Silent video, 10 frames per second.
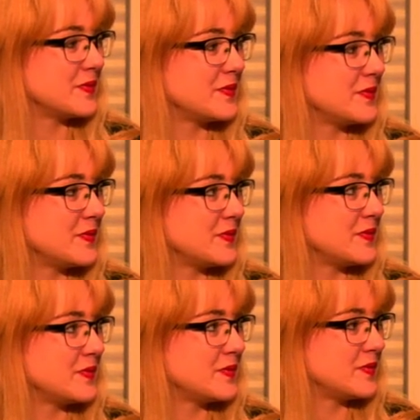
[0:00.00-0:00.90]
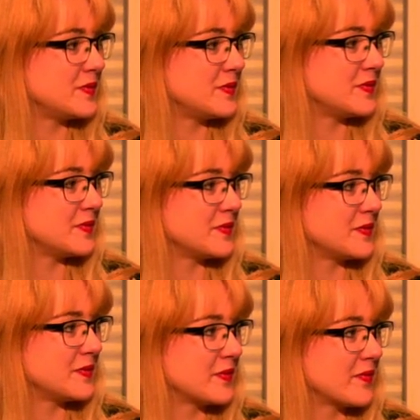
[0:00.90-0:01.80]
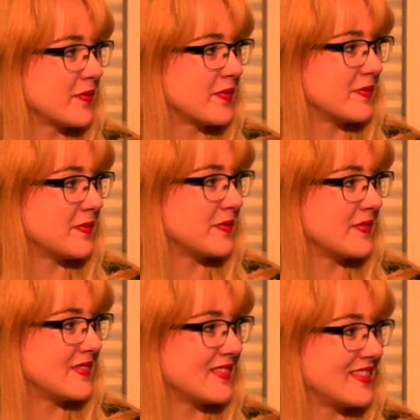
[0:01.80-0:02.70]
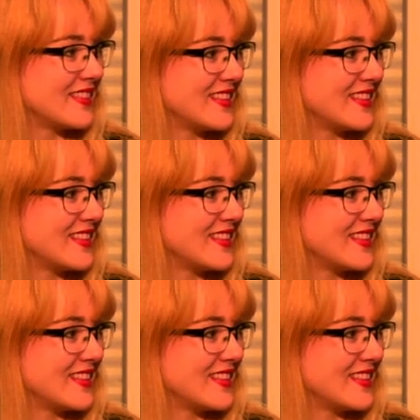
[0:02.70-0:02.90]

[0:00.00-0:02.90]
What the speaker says: (silent)